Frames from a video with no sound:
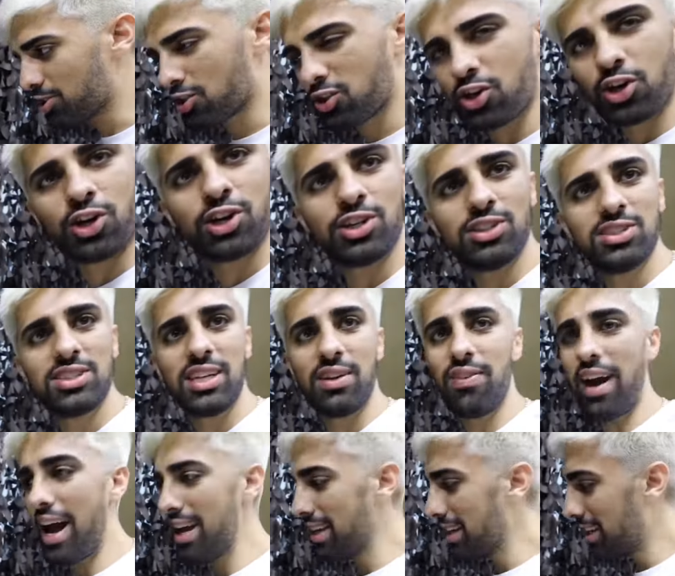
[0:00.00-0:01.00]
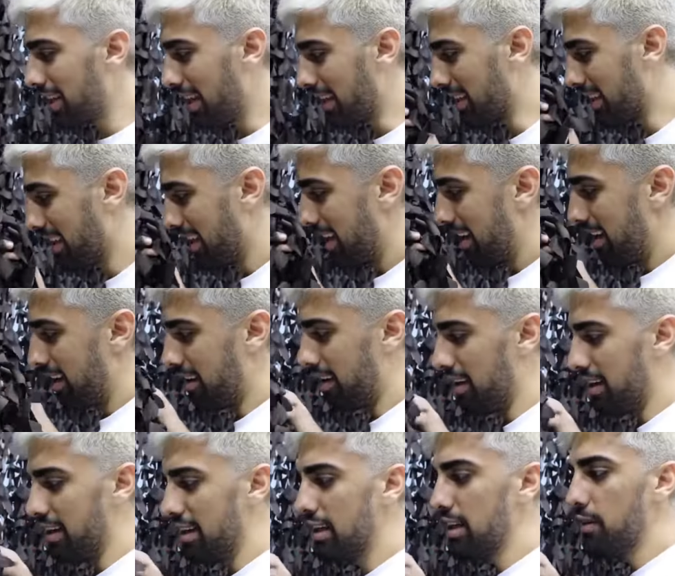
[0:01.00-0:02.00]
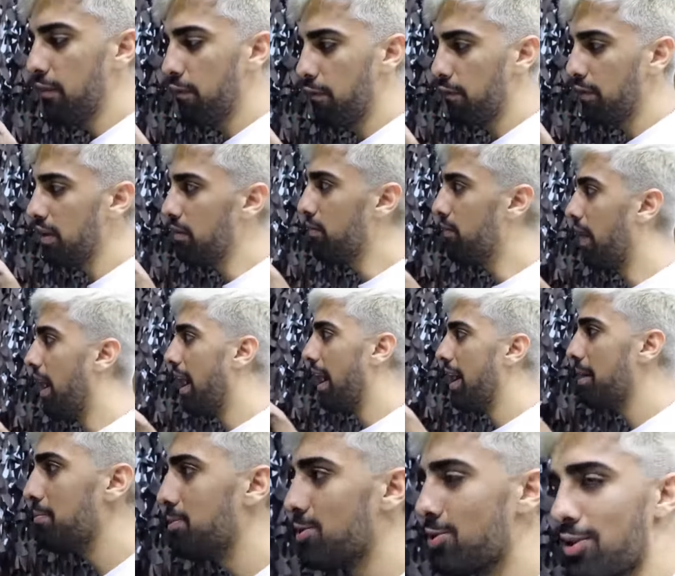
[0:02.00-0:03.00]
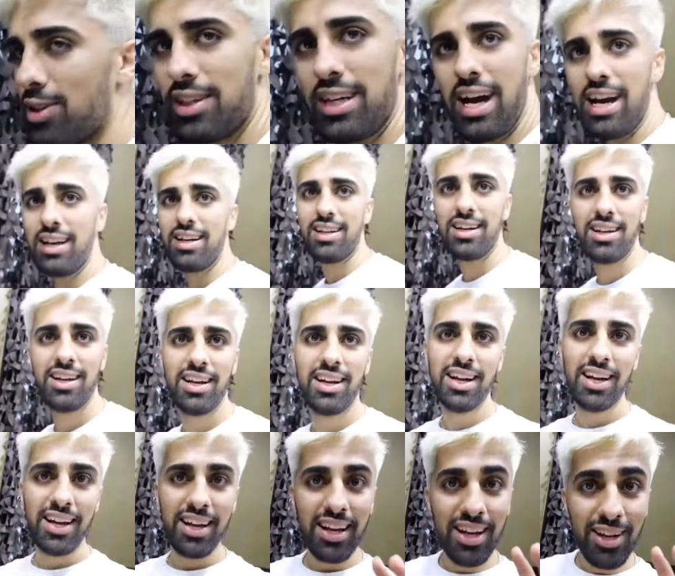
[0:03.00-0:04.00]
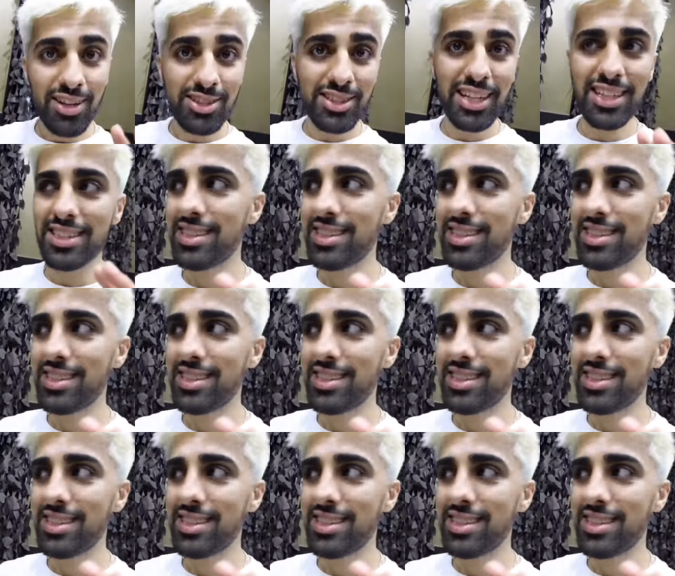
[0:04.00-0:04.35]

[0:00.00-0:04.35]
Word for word: the curtains, they've added like a leafy vibe. So looks like kinda, seaweed. It looks like